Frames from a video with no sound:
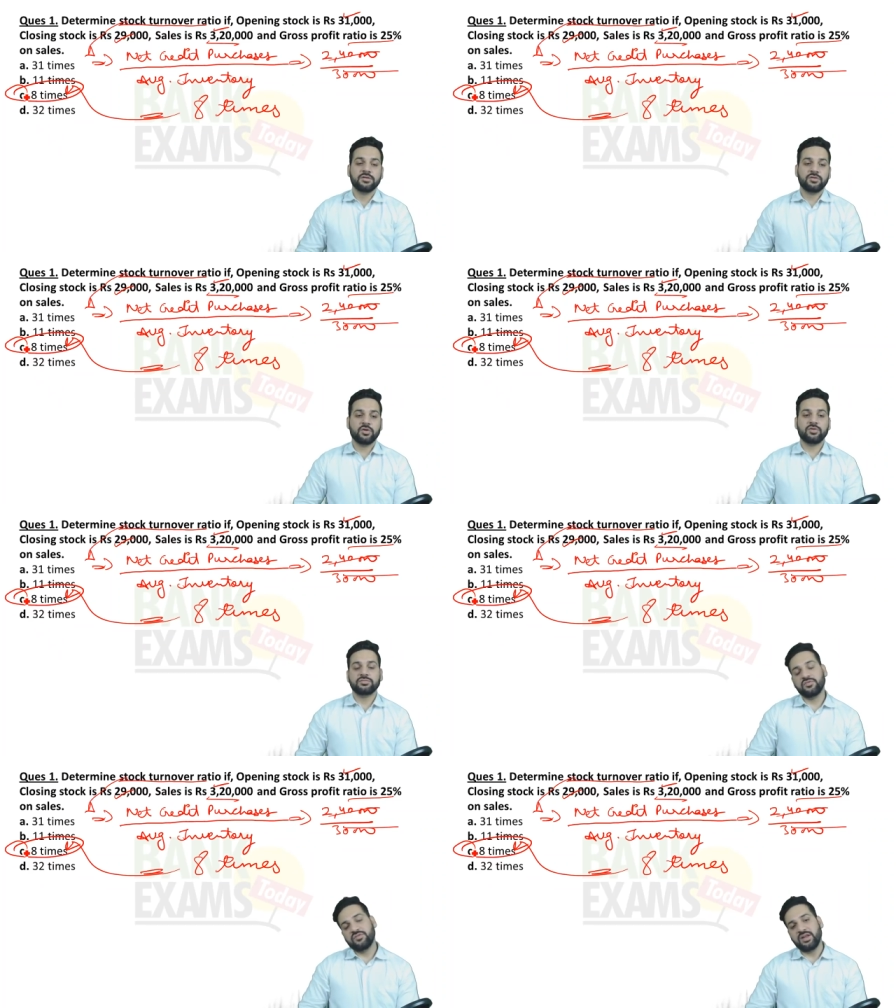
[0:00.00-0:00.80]

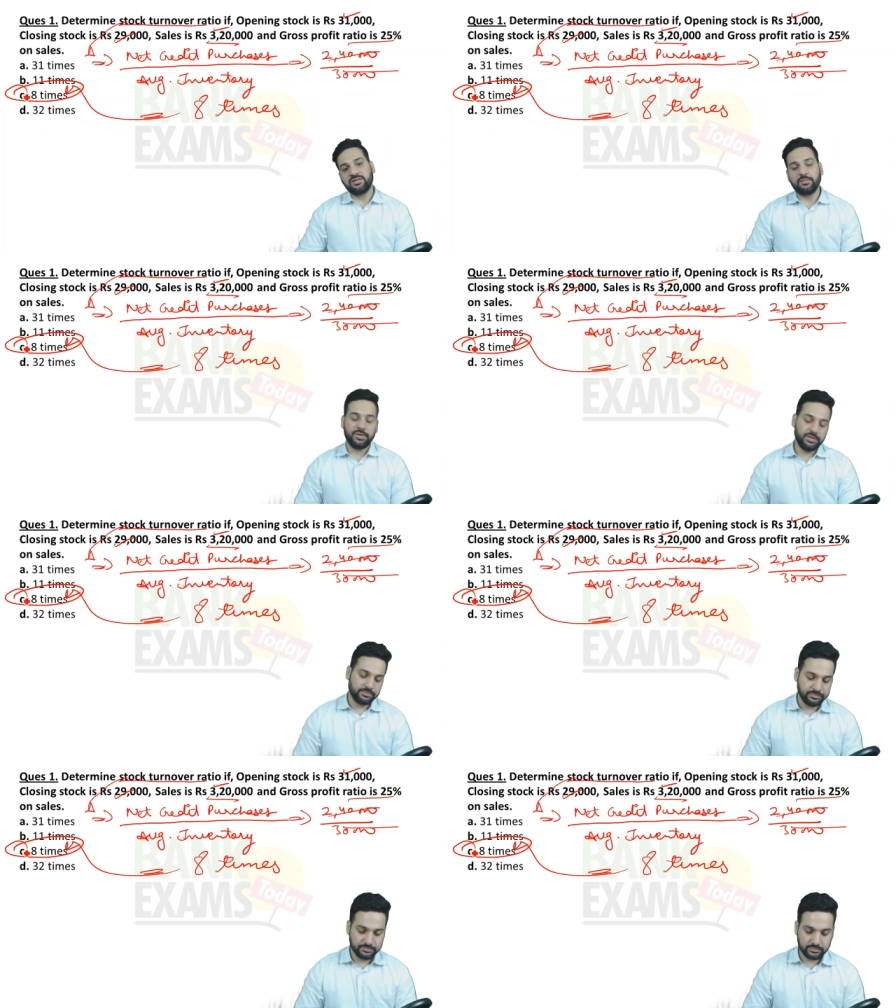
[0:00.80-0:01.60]
so very simple
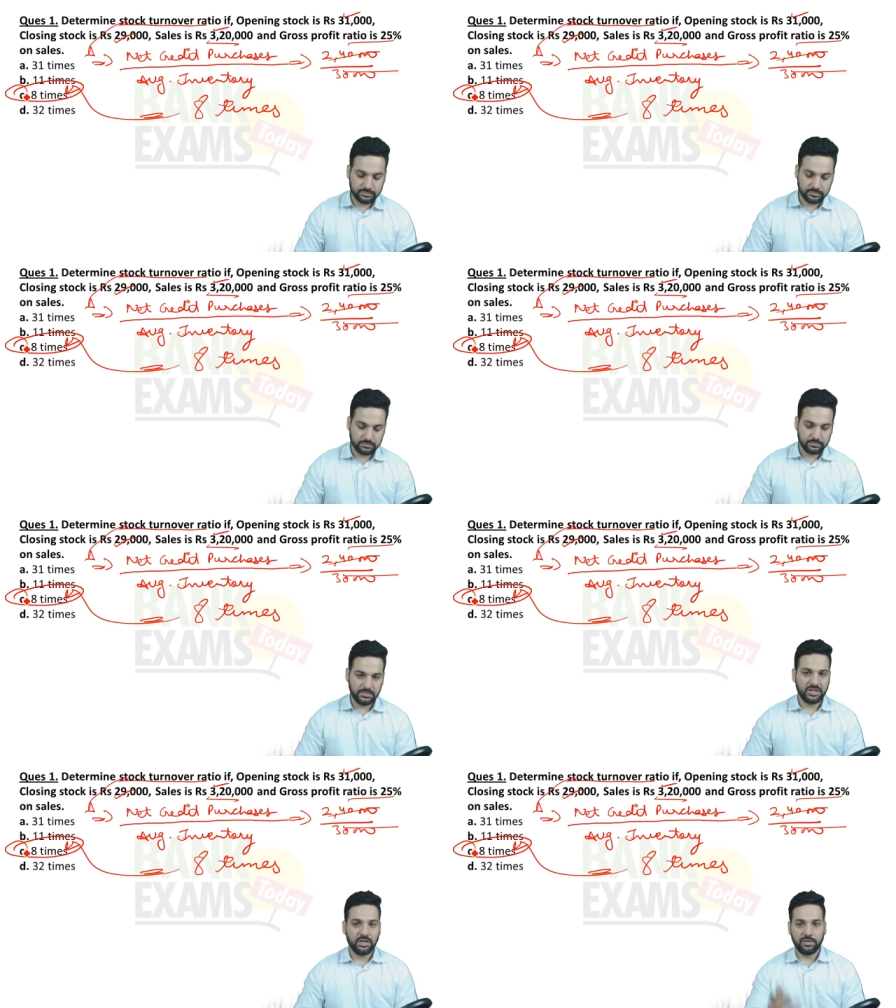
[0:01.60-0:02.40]

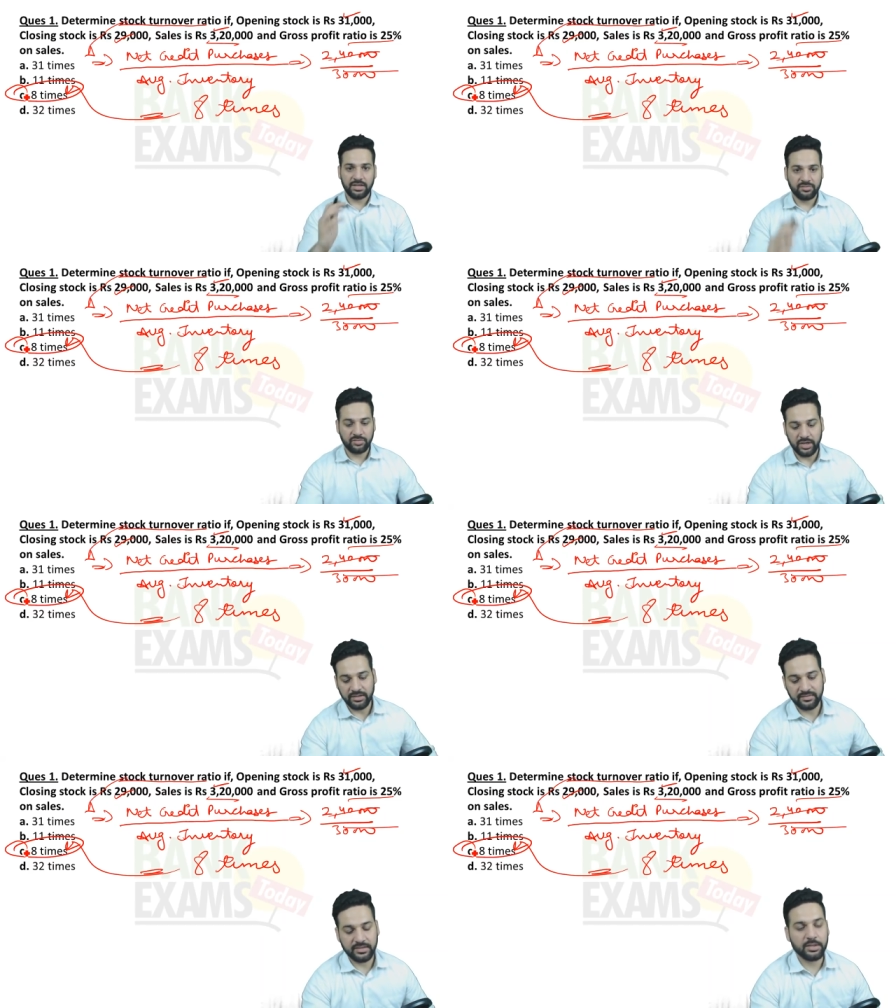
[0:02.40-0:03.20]
now let's try
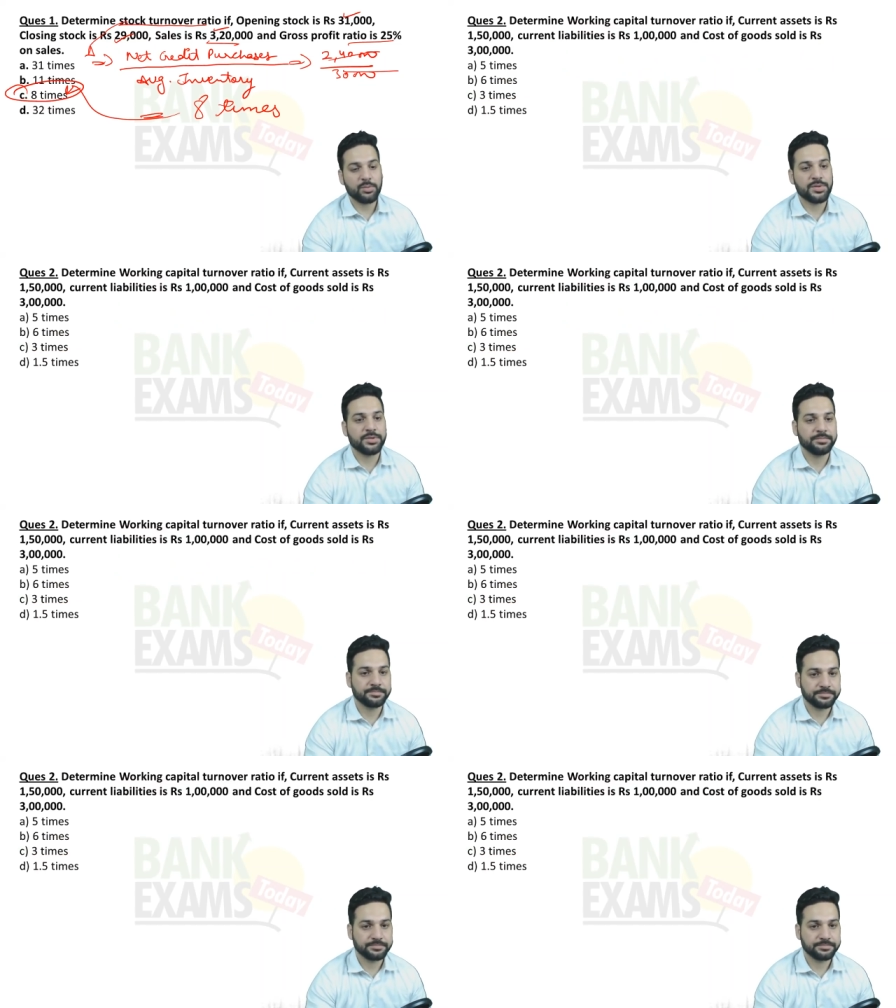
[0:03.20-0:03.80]
the second question